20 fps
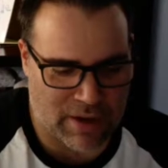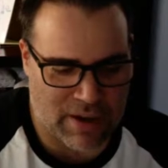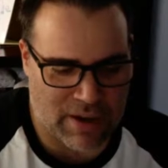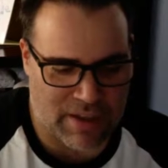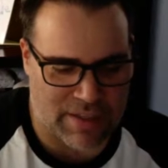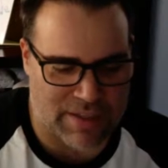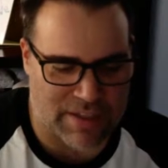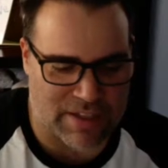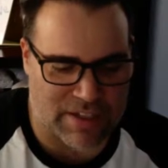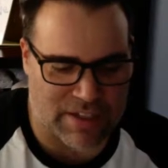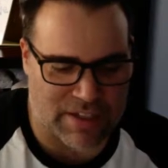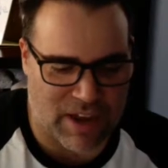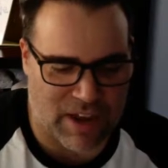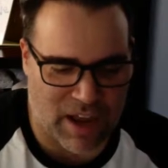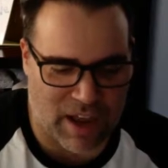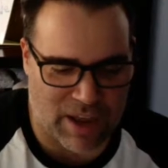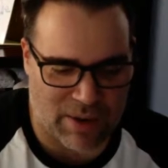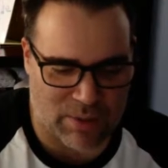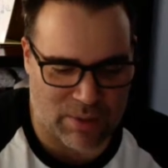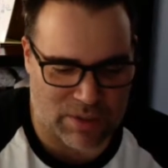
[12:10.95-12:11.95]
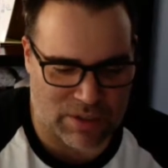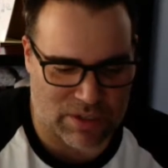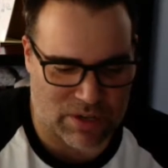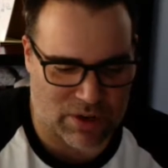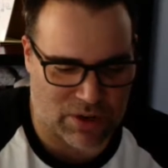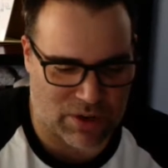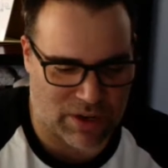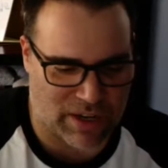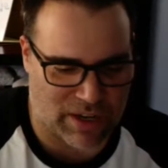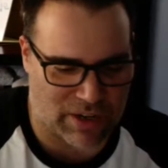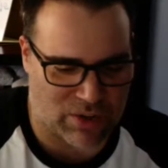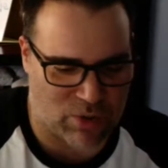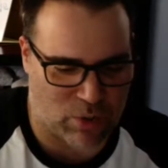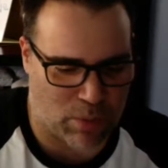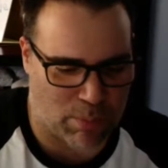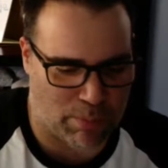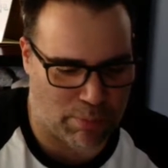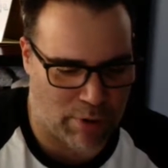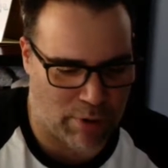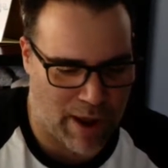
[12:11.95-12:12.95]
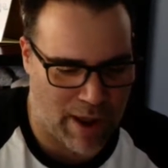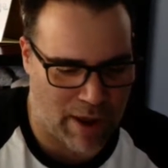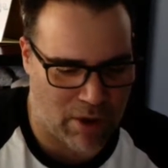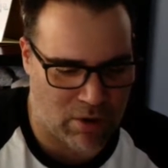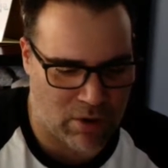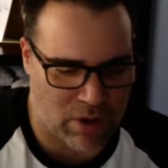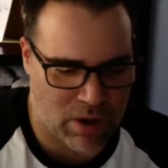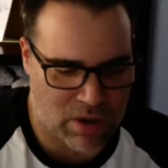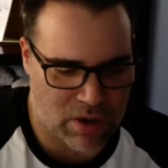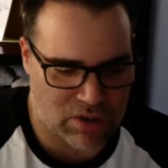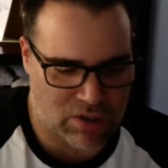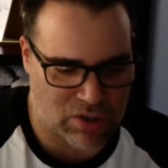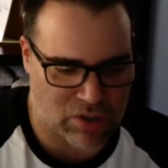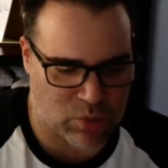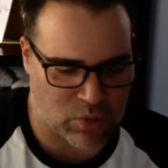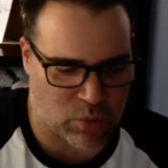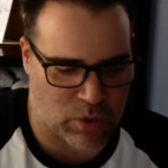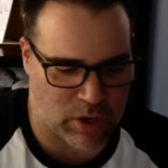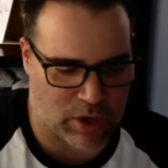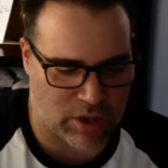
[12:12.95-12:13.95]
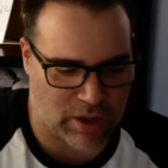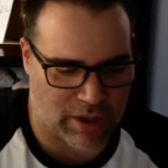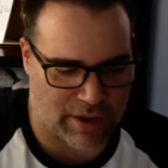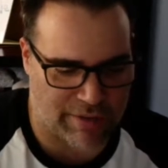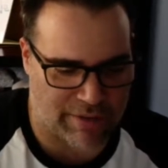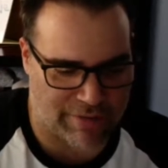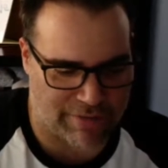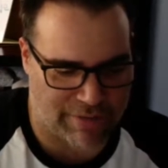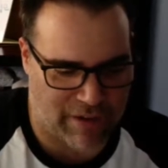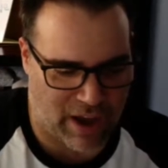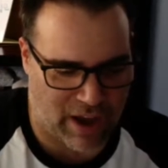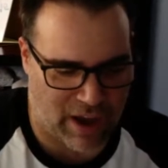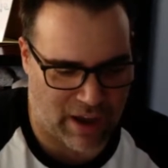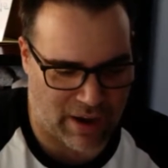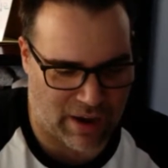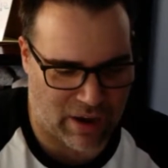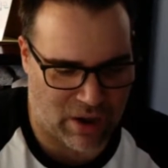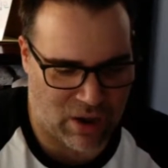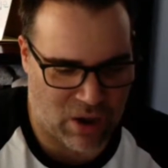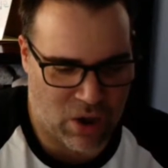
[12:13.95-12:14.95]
and the sky was turning into a brown, swirling fog.